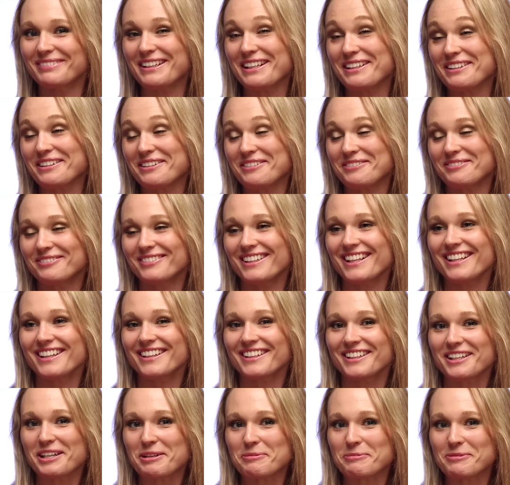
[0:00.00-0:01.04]
I don't know, I
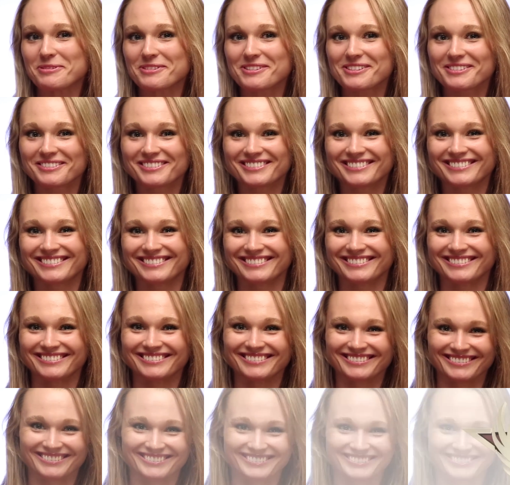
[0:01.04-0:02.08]
like animals.
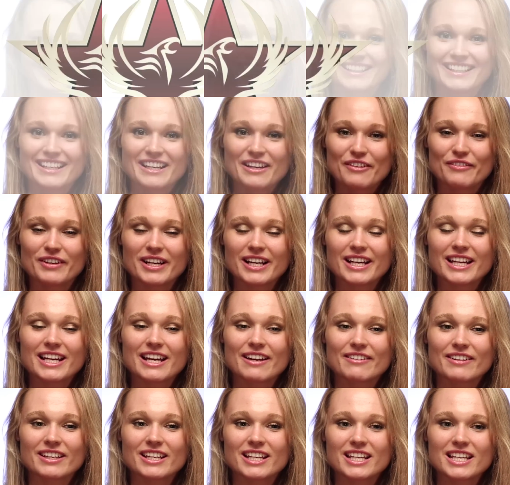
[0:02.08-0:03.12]
If I could
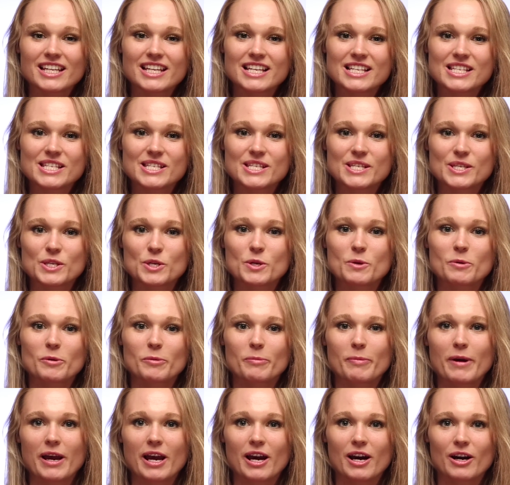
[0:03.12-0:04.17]
have any
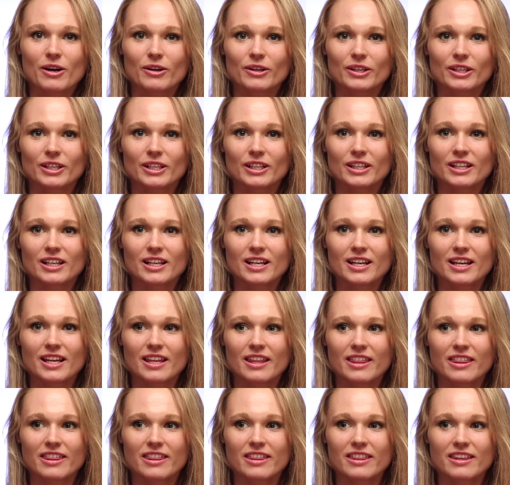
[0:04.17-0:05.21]
superpower,
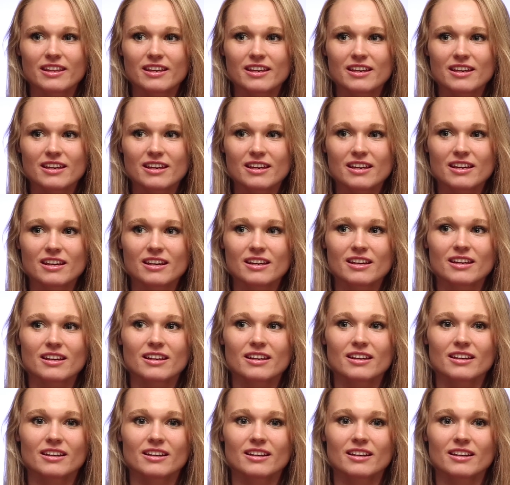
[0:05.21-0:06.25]
I think
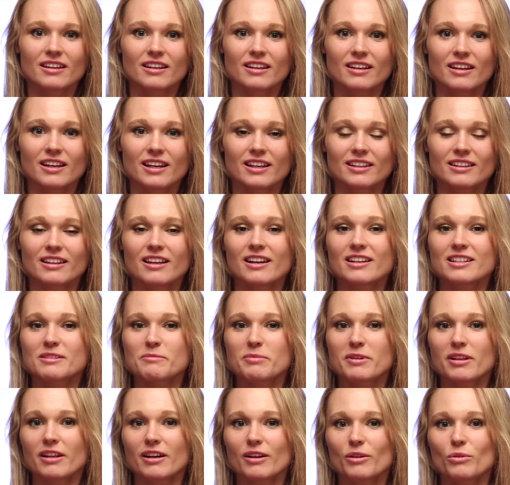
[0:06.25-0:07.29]
I'd like
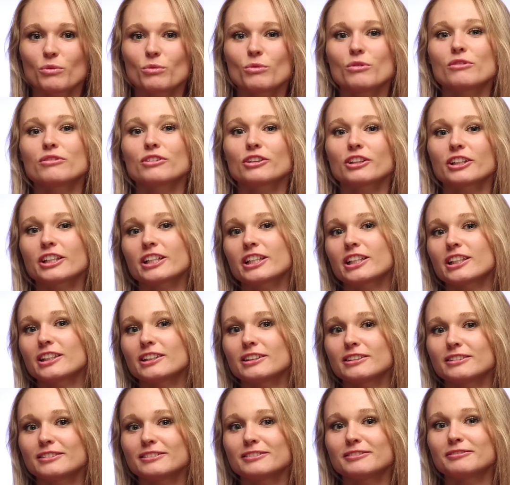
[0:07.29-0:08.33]
to be like
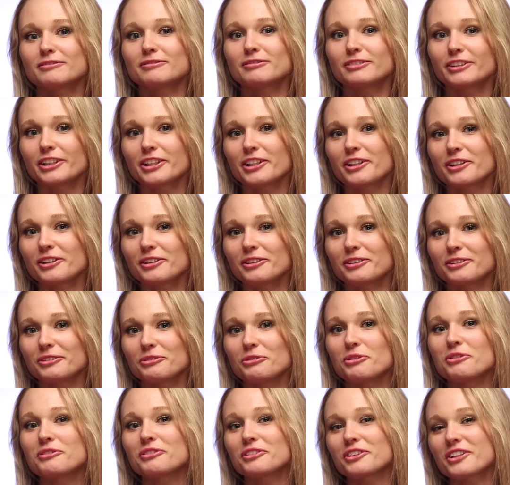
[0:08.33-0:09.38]
Wolverine. You know,
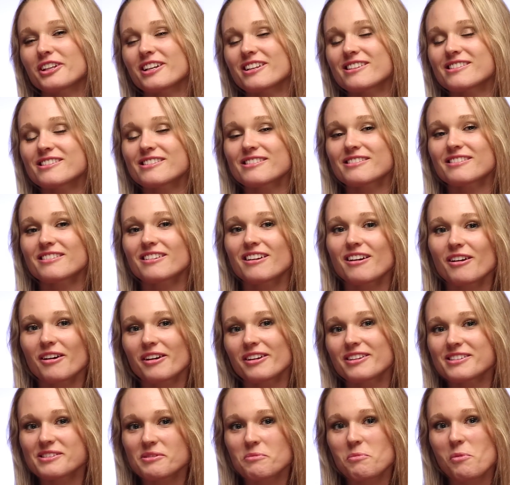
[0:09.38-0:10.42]
Wolverine's got,
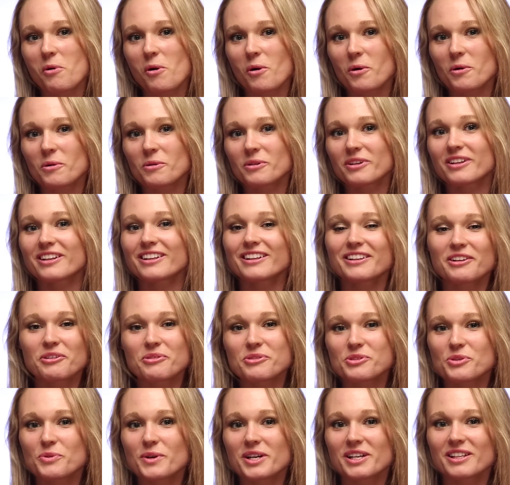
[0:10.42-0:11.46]
he's immortal and he
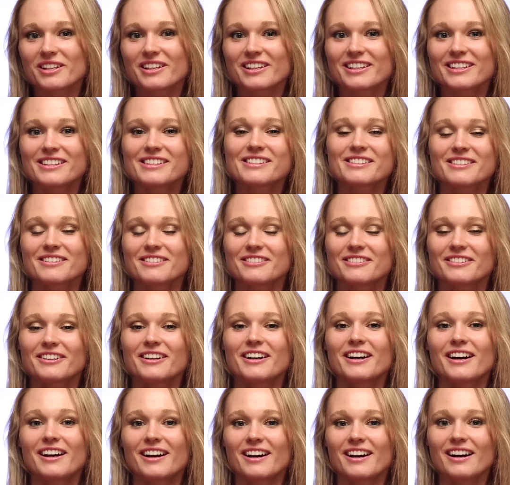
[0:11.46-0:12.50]
heals quickly, so
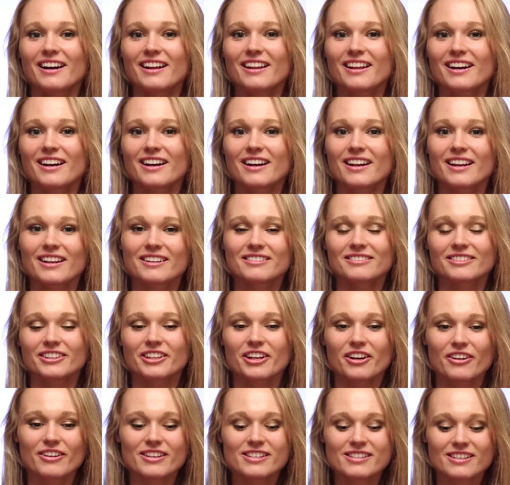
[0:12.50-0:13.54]
I like, and
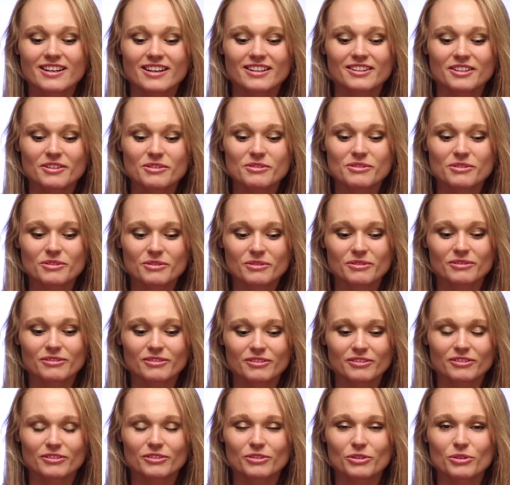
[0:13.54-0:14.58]
you know, he's got those
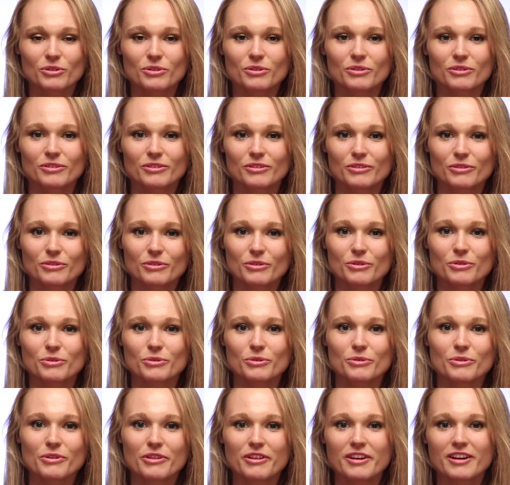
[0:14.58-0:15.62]

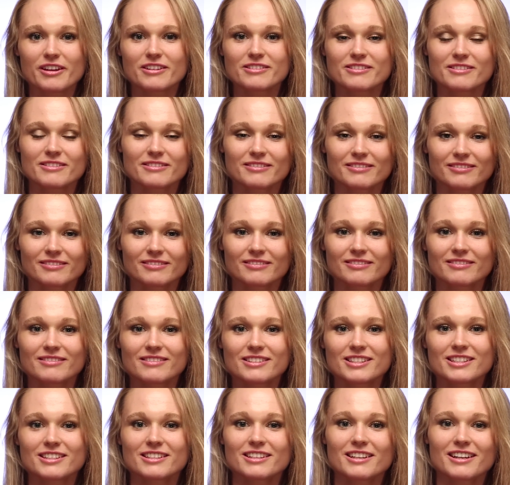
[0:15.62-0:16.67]
cool things that
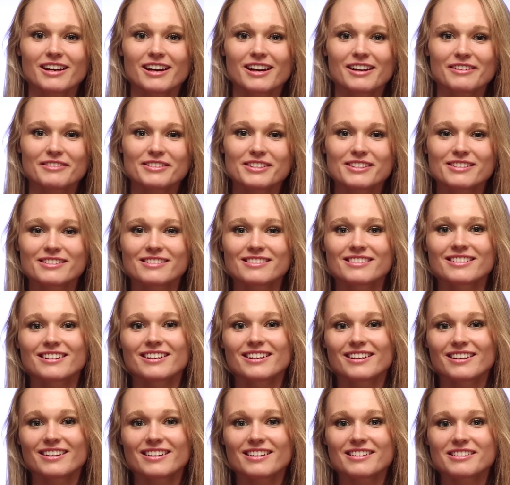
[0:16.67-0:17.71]
stick out of
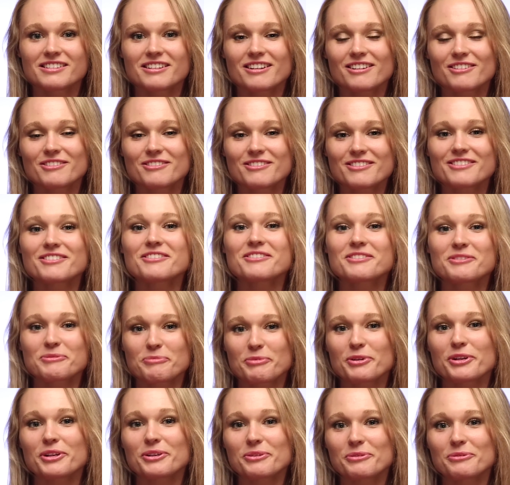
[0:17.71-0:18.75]
his knuckles.
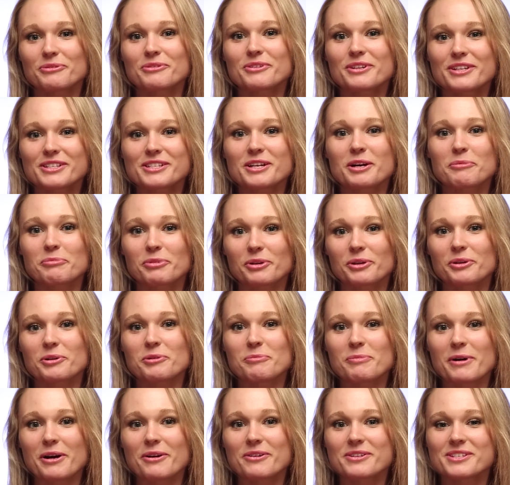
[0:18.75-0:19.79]
That's pretty cool. He's got pretty
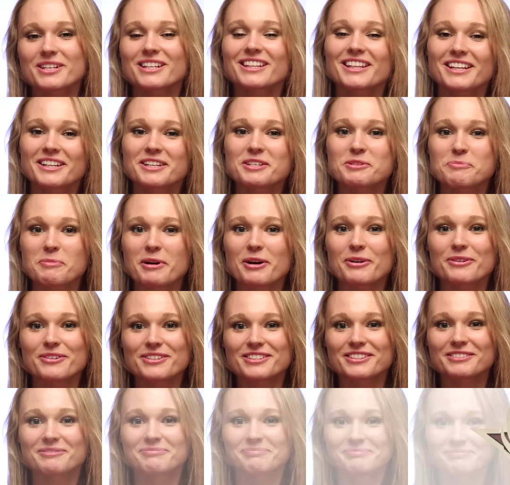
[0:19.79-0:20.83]
cool powers. I like his powers.
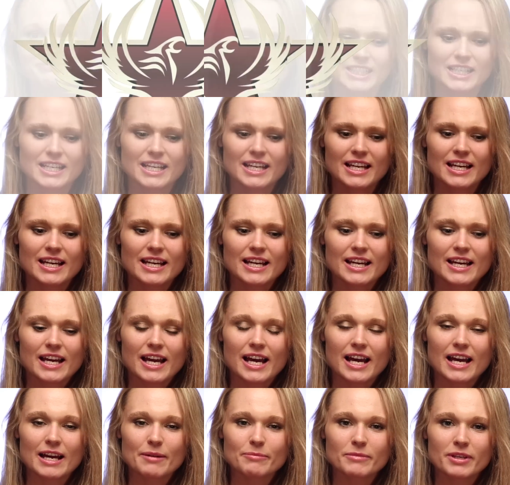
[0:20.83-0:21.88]

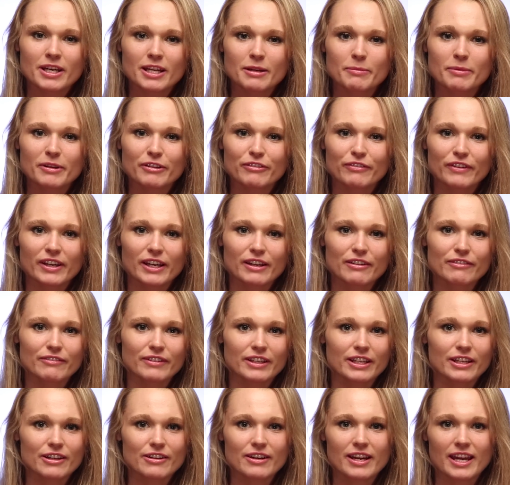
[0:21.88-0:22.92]
I'm not a big fan of
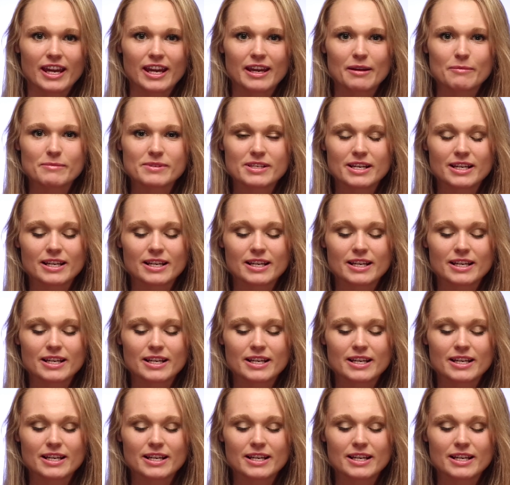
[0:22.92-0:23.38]
video games.